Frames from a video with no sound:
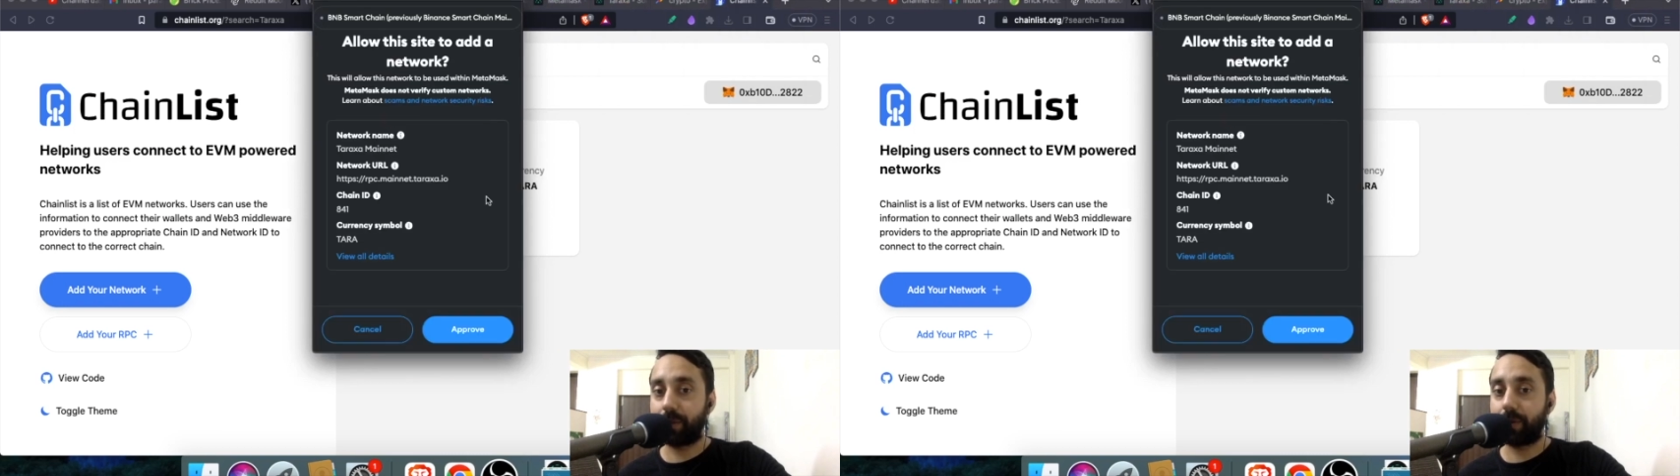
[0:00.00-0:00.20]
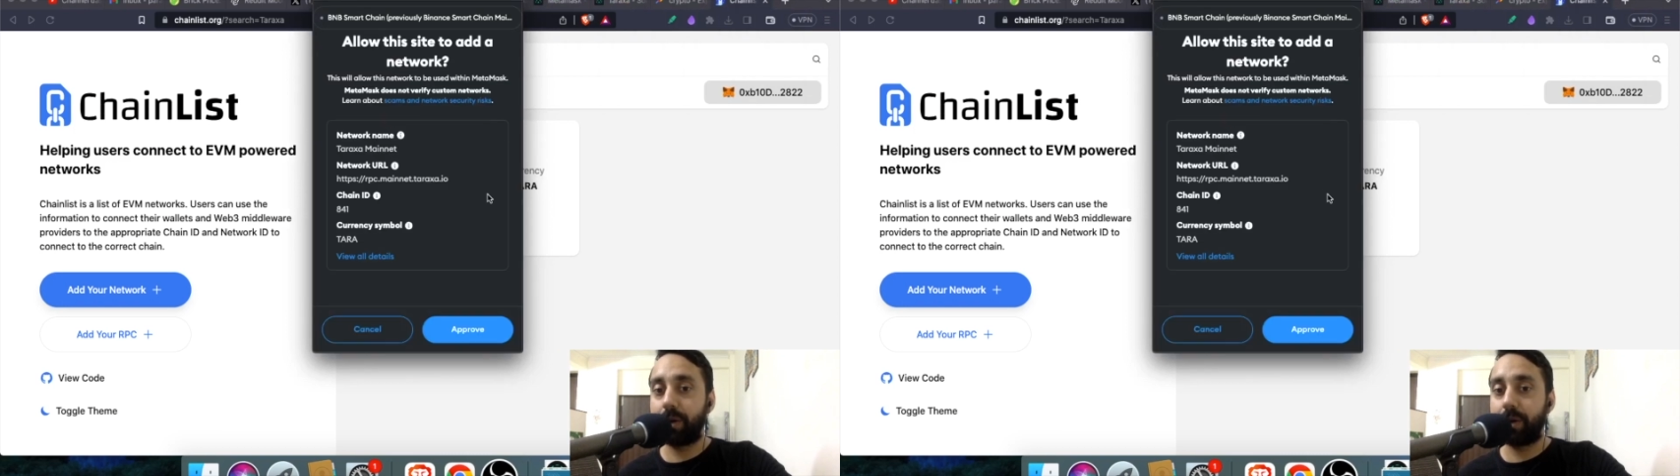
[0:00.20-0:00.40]

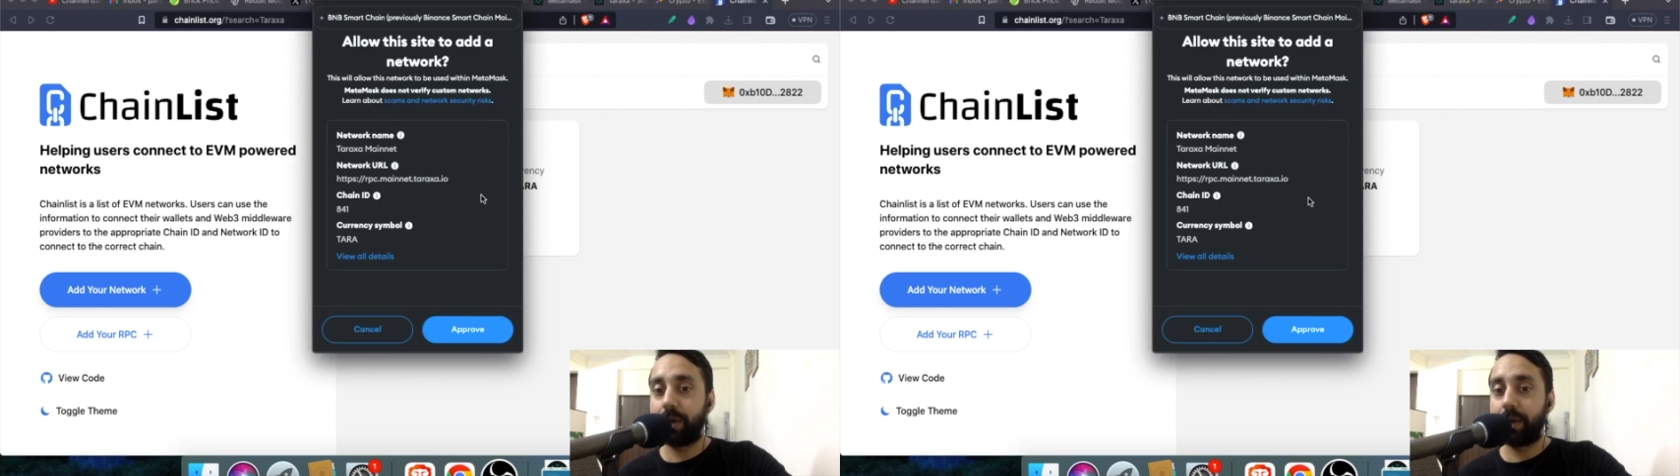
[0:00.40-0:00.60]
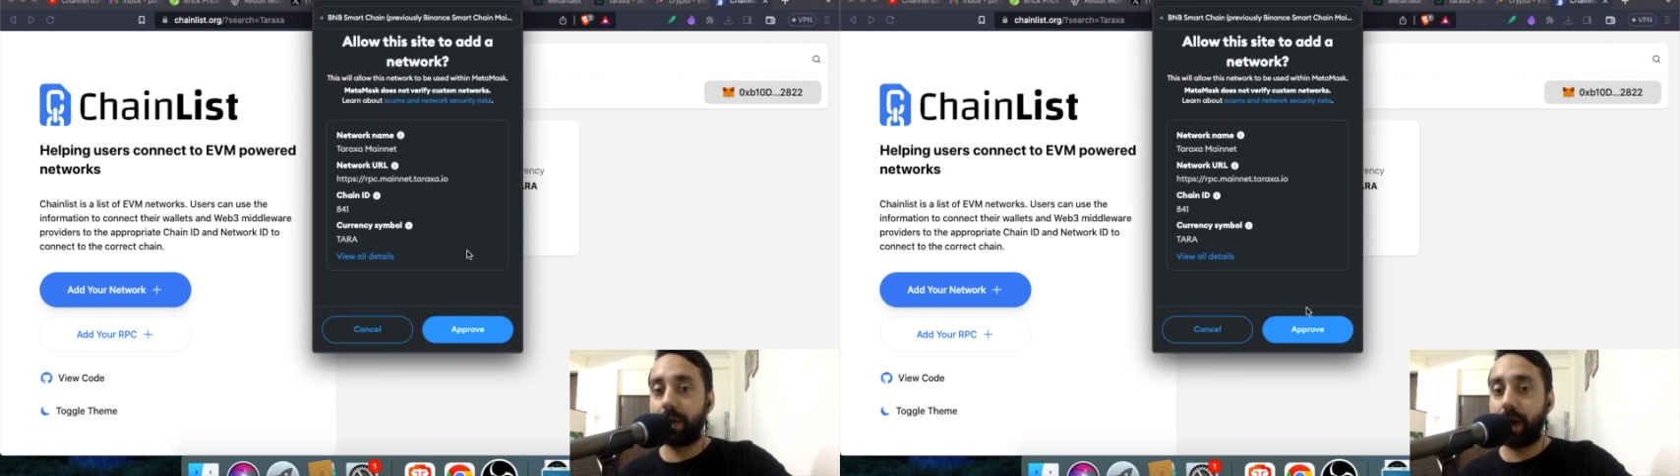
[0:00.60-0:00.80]
So
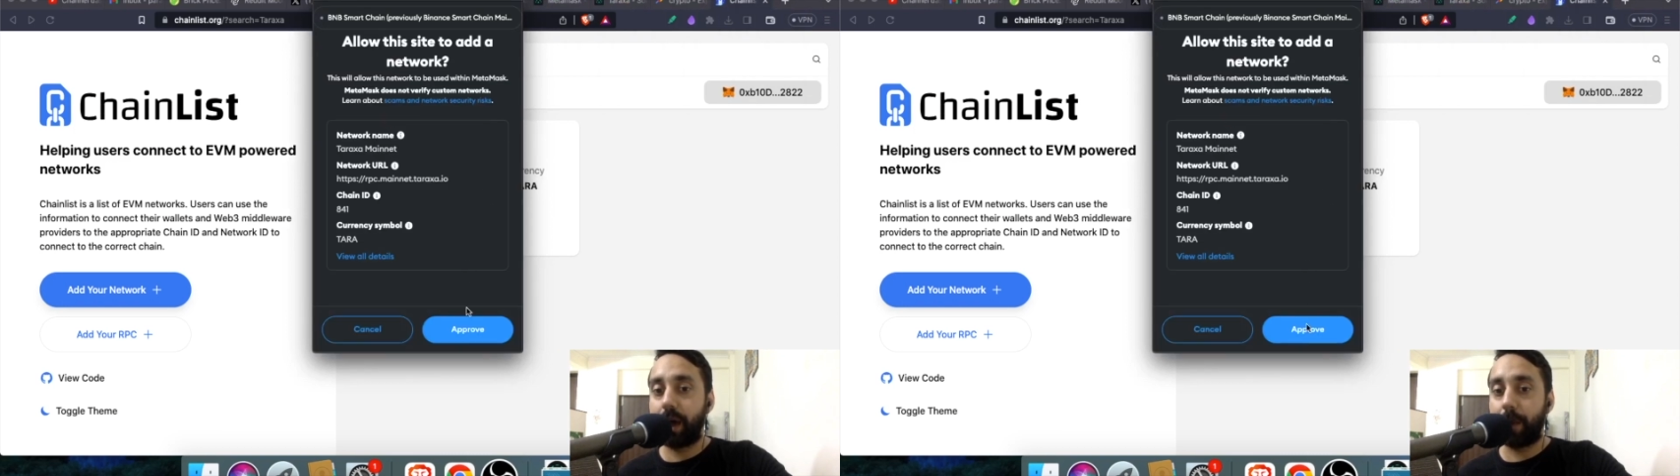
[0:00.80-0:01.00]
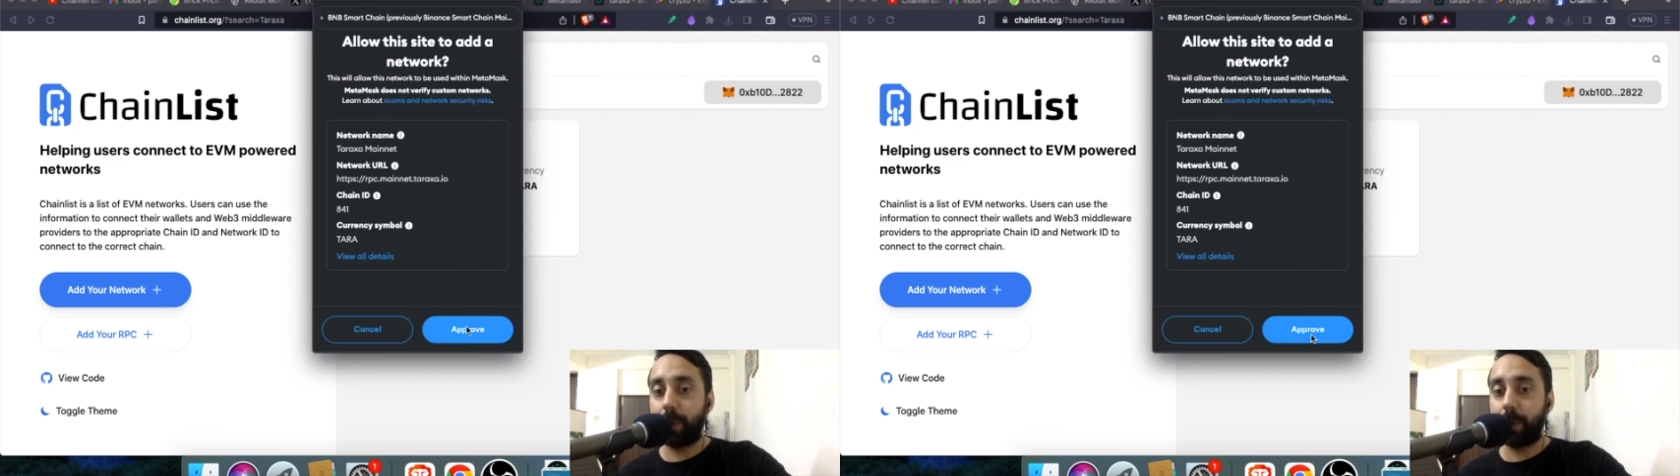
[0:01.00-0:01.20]

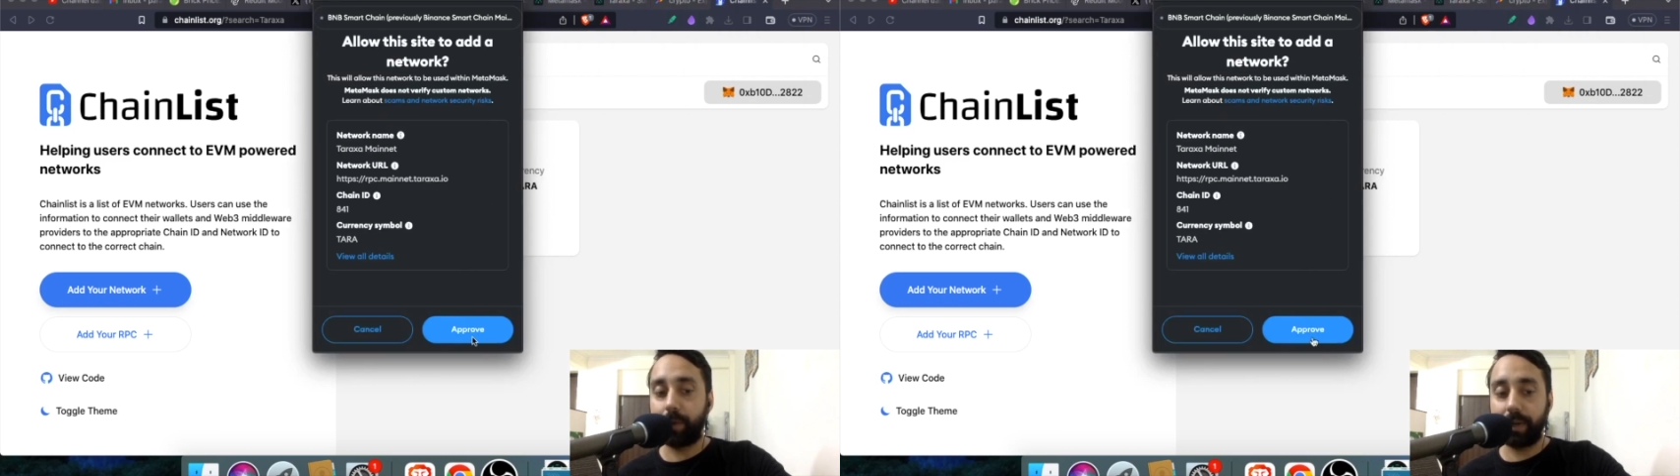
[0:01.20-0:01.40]
approve